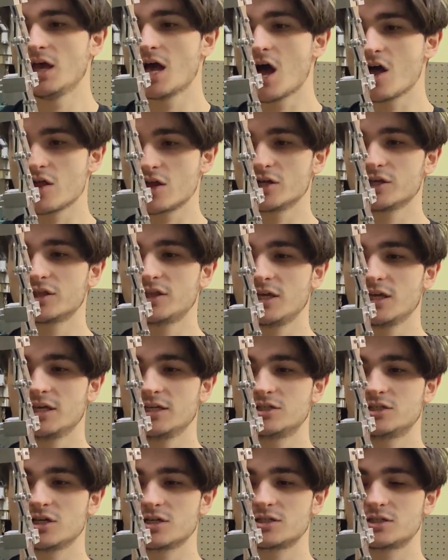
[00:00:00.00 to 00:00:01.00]
Another thing
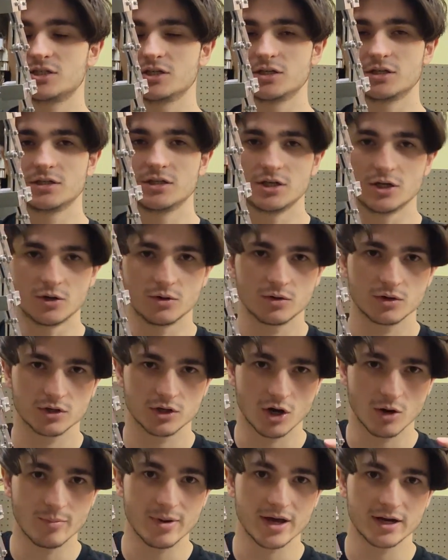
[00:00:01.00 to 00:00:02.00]
is just to,
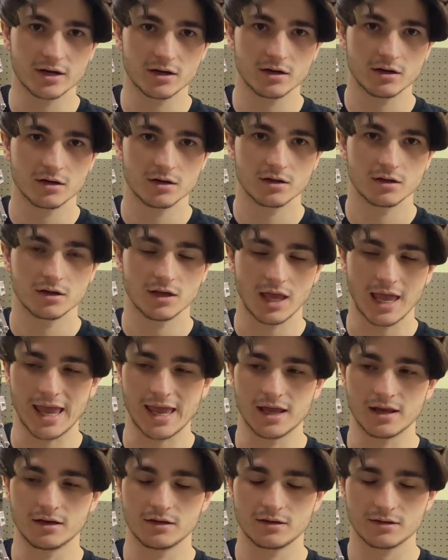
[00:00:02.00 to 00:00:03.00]
go better
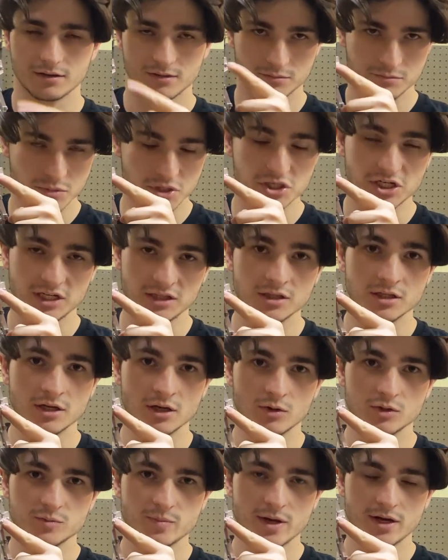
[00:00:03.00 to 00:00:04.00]
and machine the
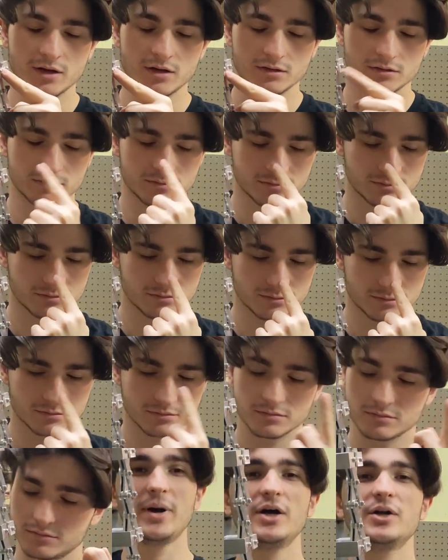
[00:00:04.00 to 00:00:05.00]
nodes better.
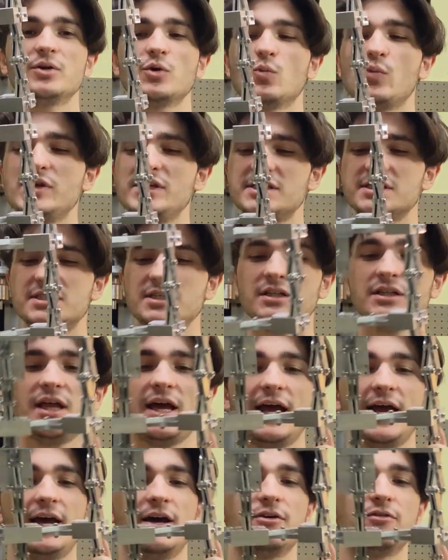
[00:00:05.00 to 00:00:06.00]
But we still
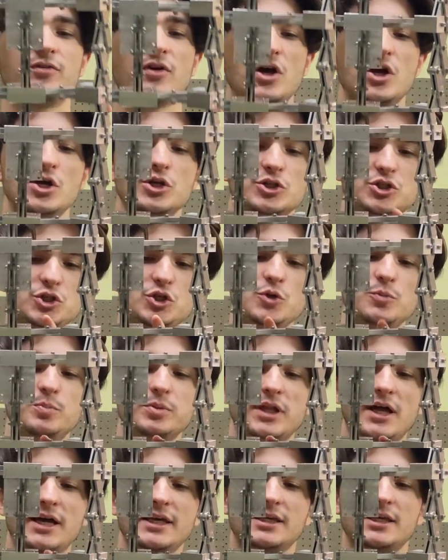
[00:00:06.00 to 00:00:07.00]
have
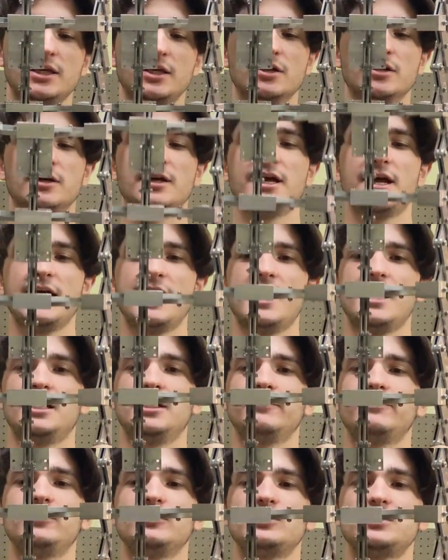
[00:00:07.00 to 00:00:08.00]
2-ply here, and
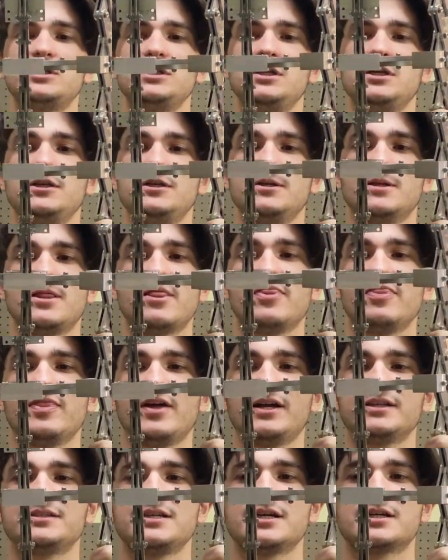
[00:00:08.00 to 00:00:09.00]
if you see,
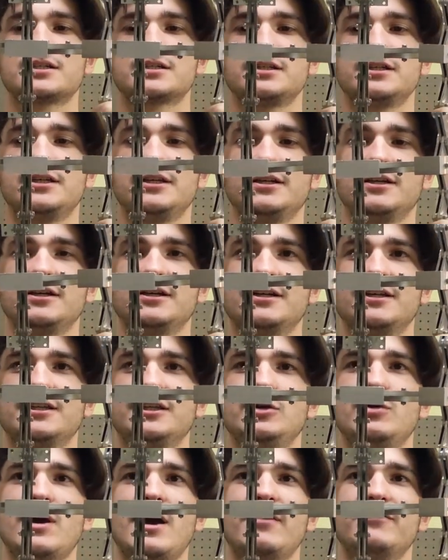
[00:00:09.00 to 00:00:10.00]
that's actually,
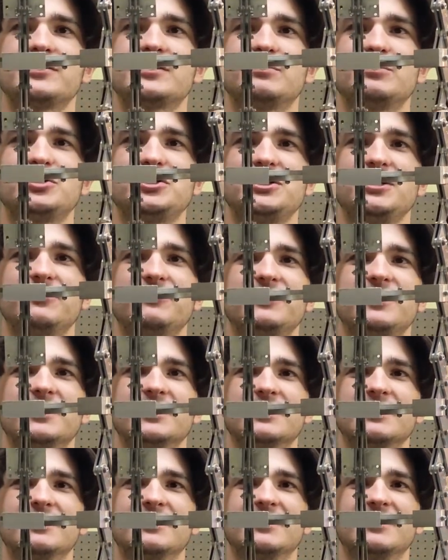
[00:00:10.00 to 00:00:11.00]
you have some
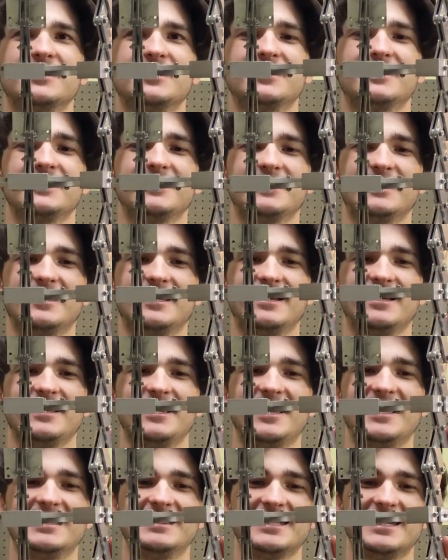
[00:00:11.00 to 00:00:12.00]
shifting,
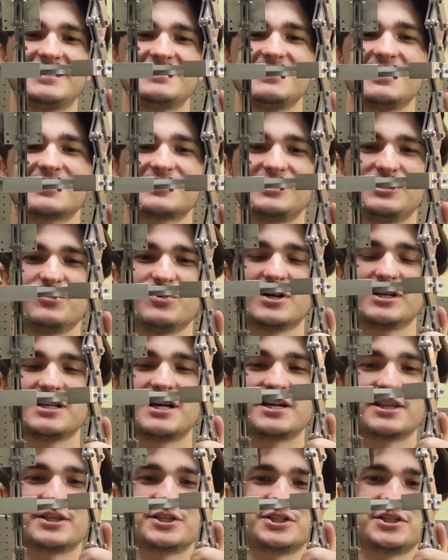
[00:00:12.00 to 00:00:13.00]
and that's actually where a
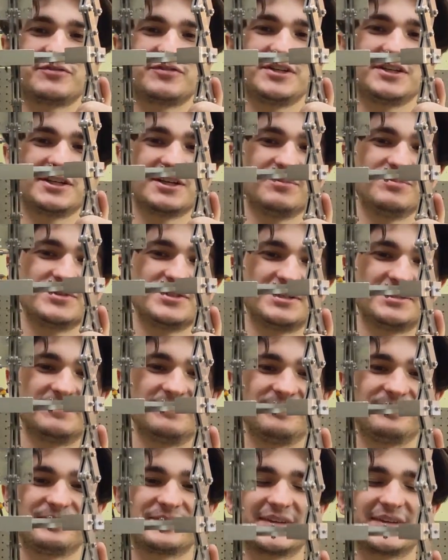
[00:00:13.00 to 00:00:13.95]
lot of the shifting comes in.